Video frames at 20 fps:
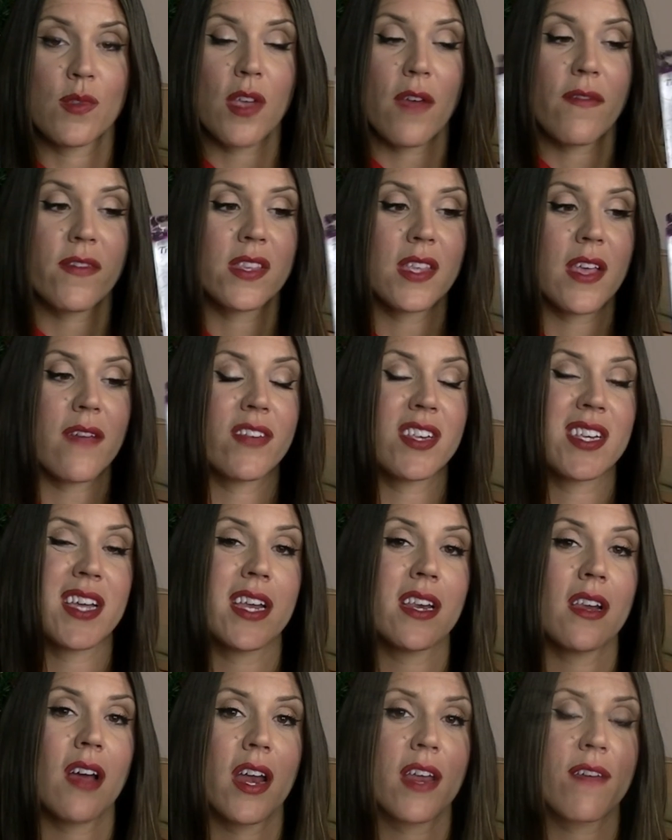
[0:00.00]
So for
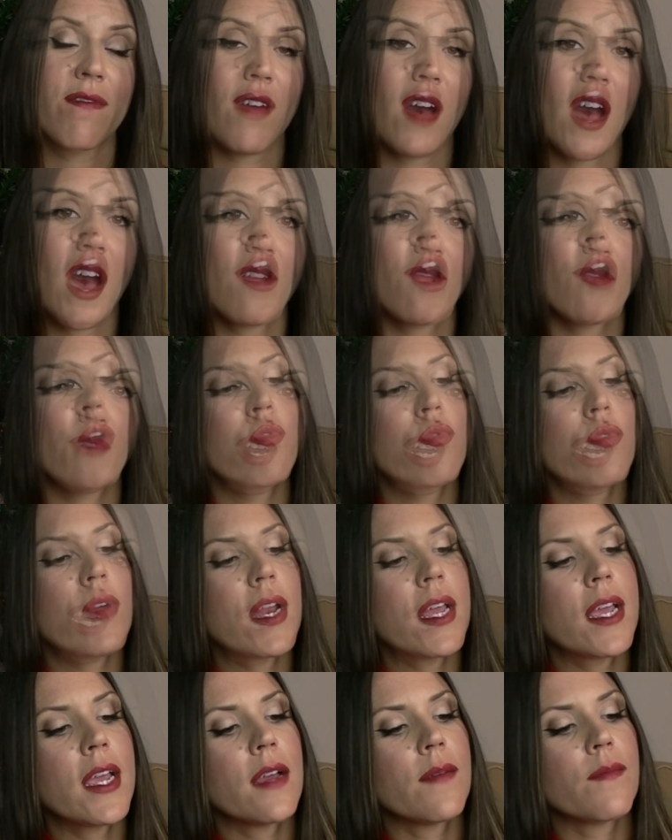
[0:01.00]
$17.95, a
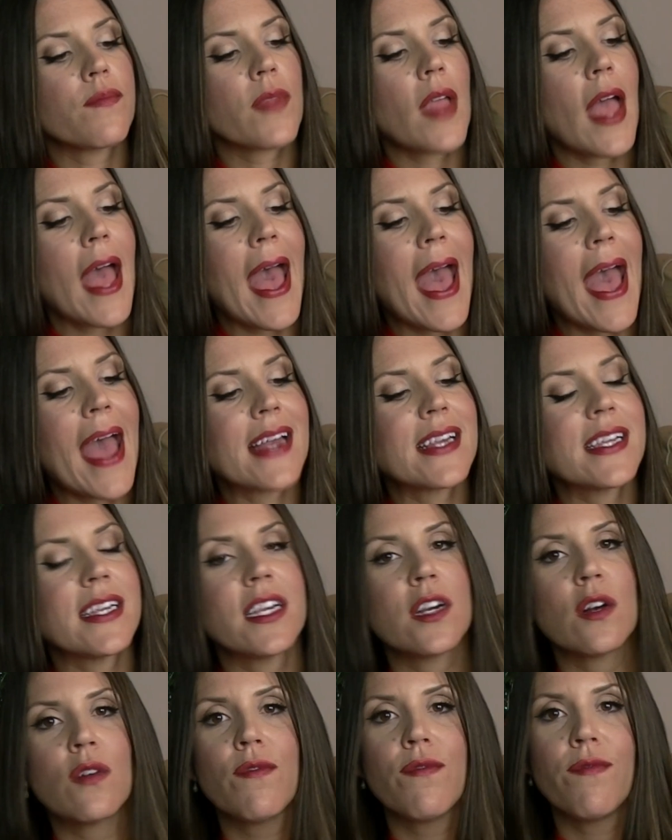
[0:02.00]
really handy
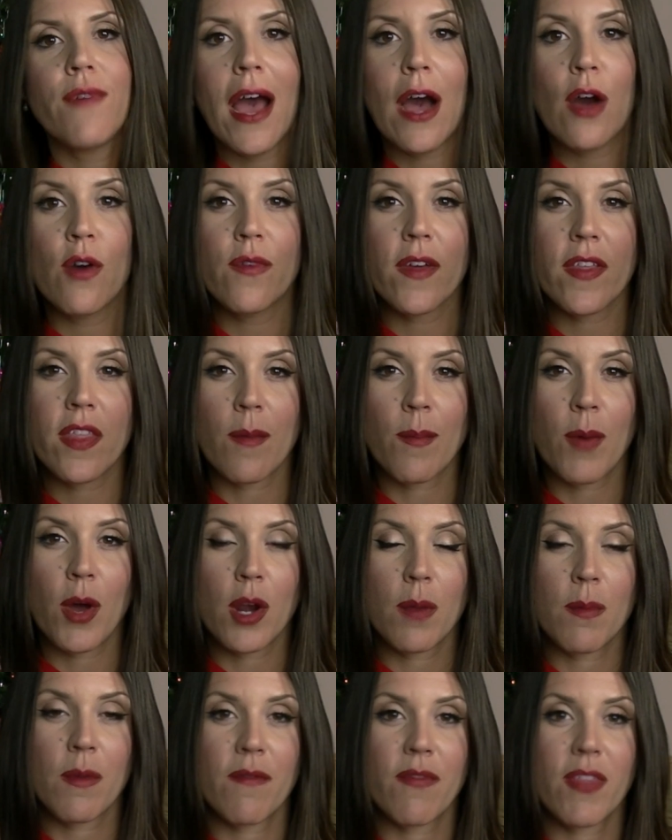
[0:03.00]
little valve at the
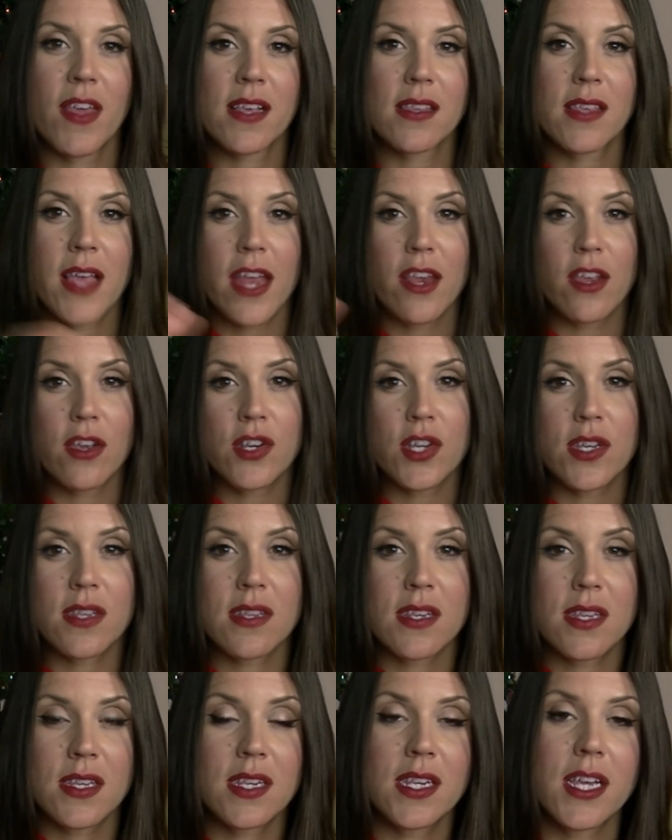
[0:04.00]
bottom of this and you
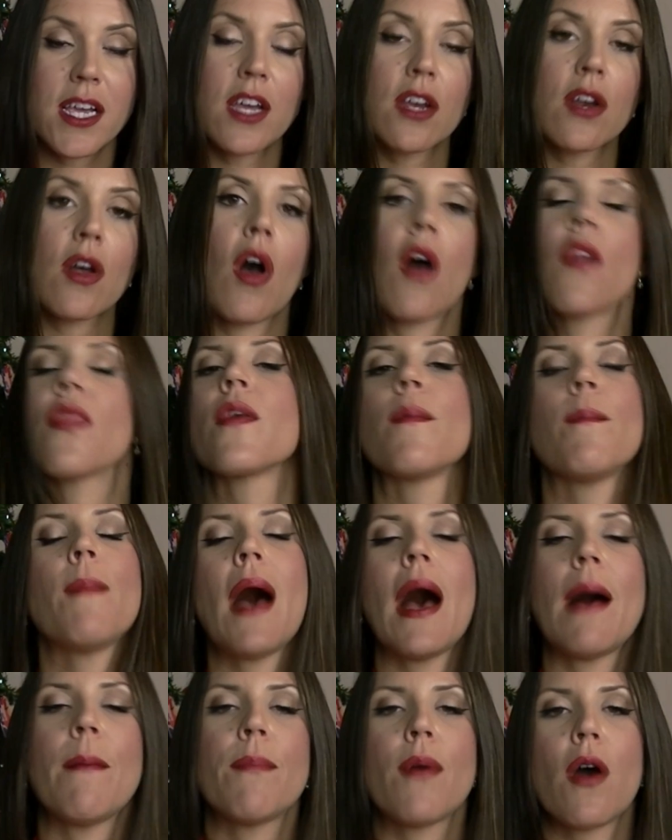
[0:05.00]
just stick it on the
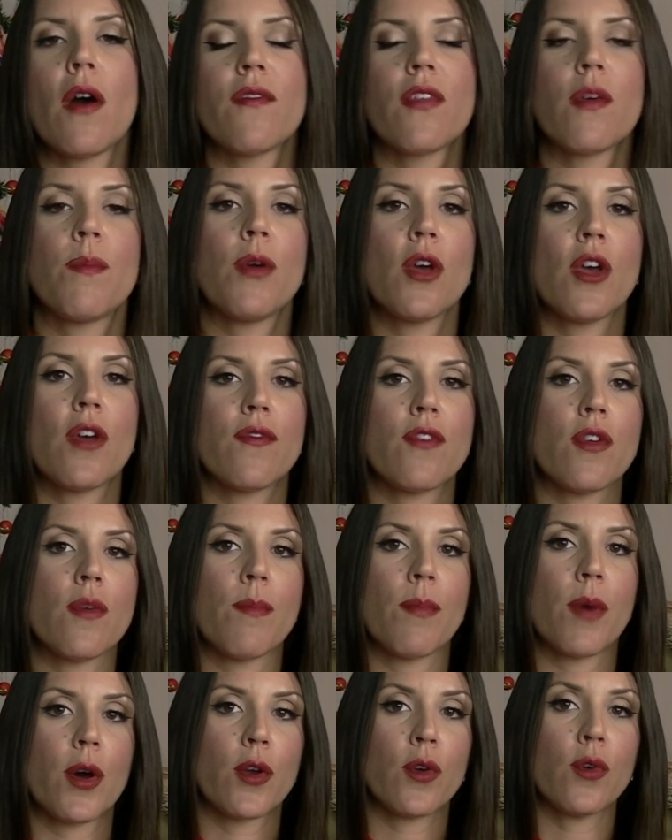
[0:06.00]
pump of the
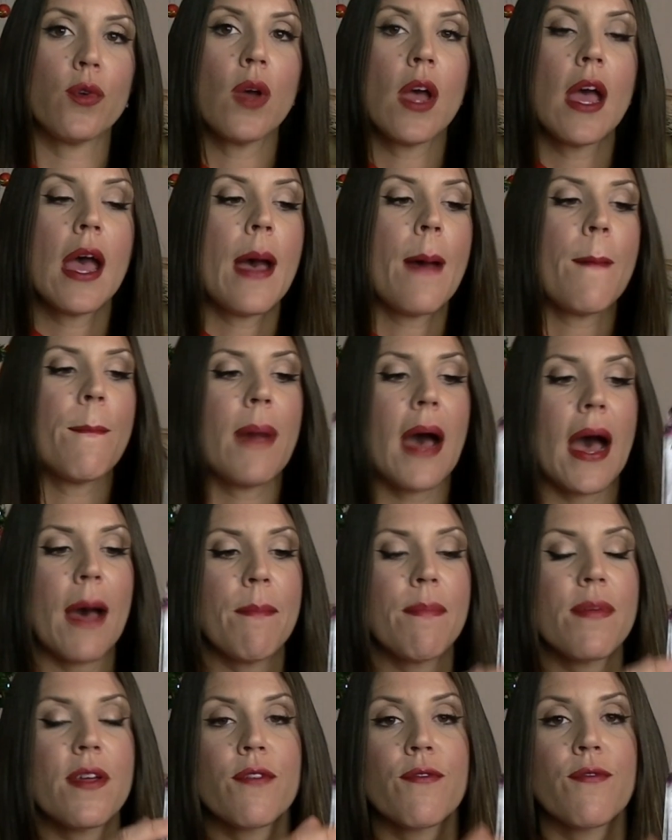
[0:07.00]
perfume bottle,
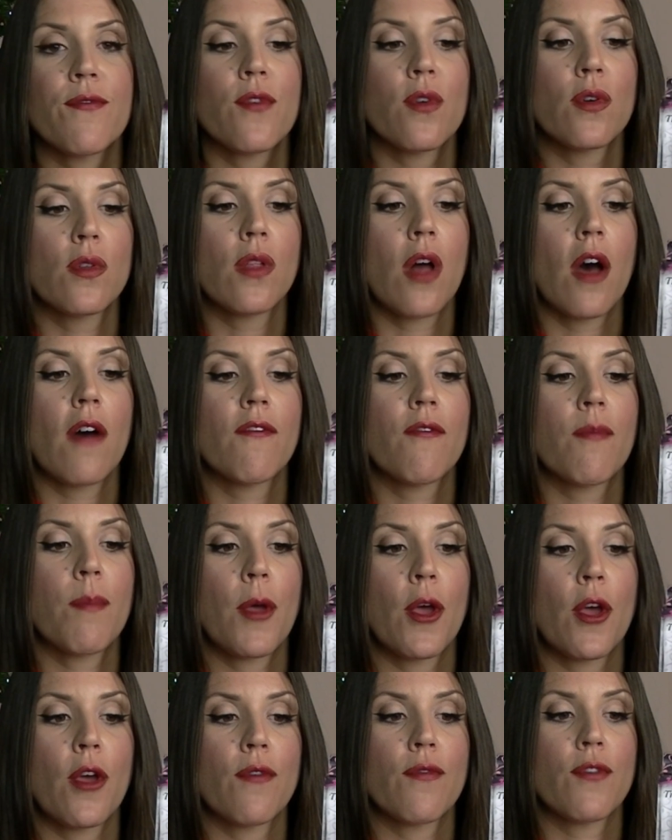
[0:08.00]
pump it full of
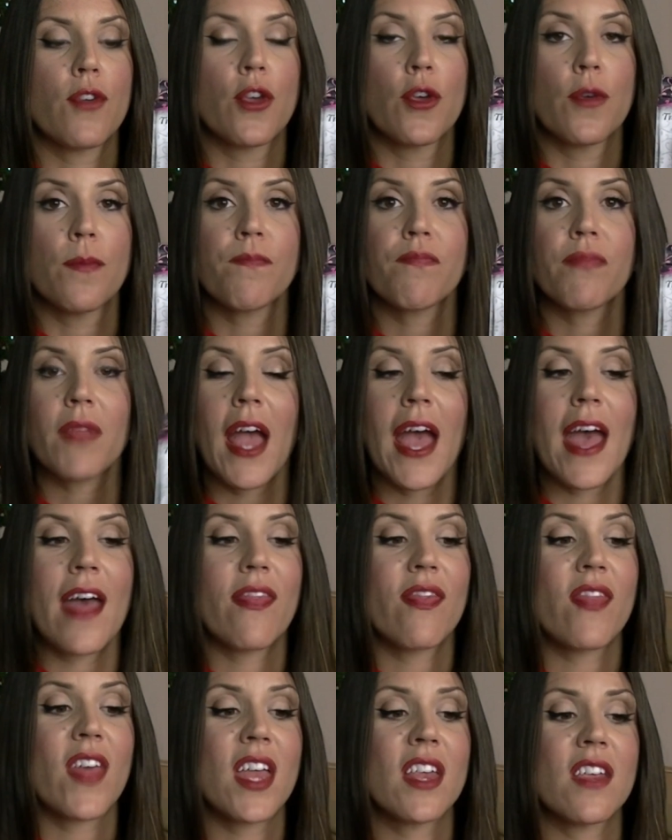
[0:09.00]
perfume
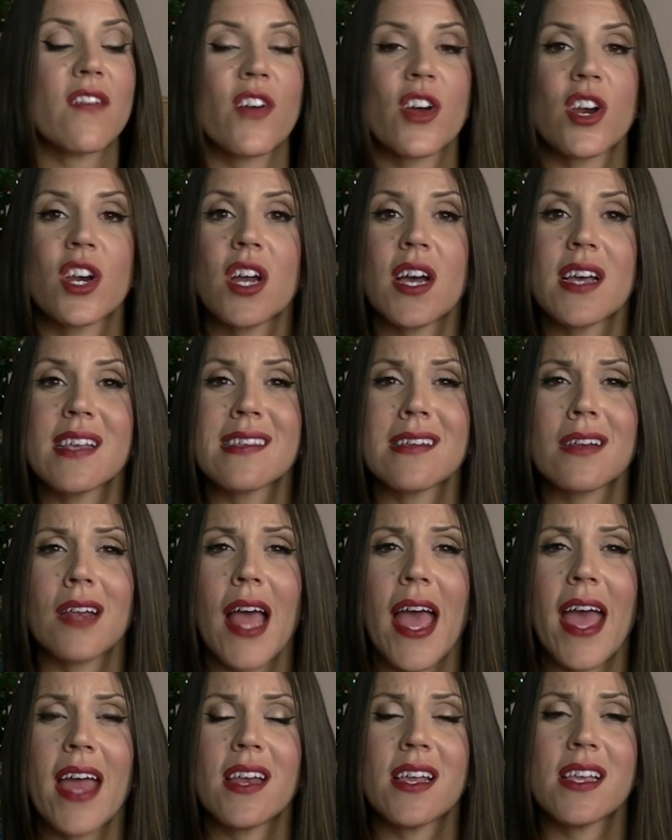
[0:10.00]
and then you've got a nice
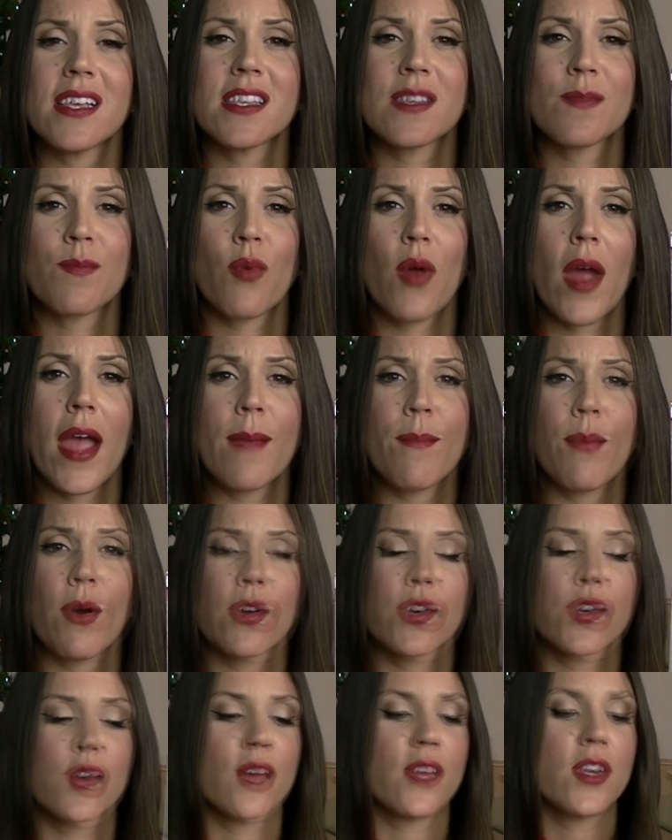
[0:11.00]
little handy spray
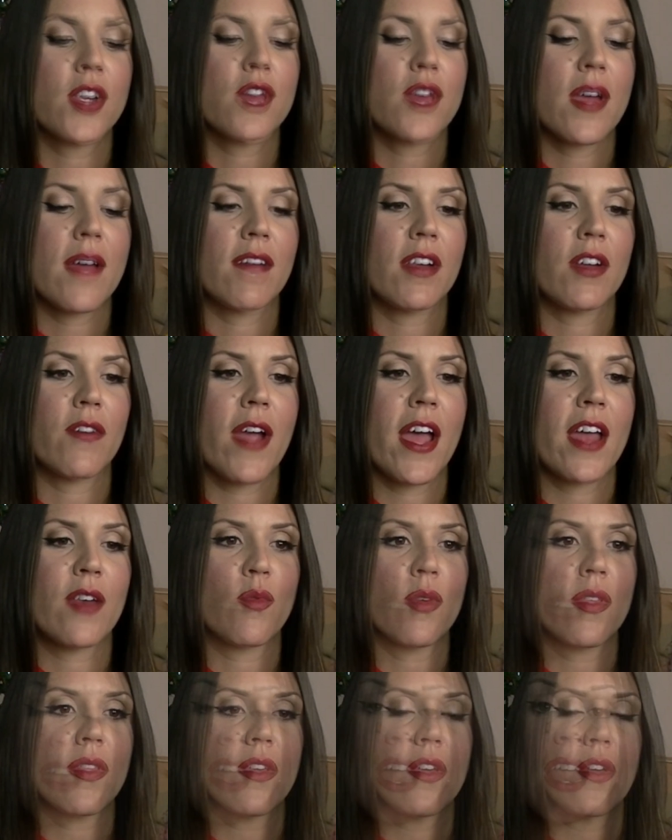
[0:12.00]
bottle to travel
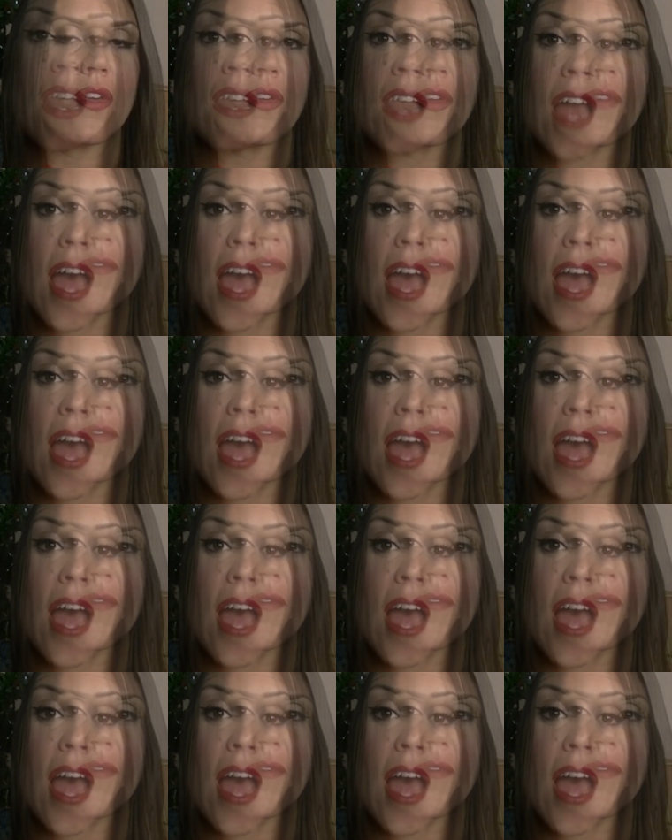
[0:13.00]
around with you.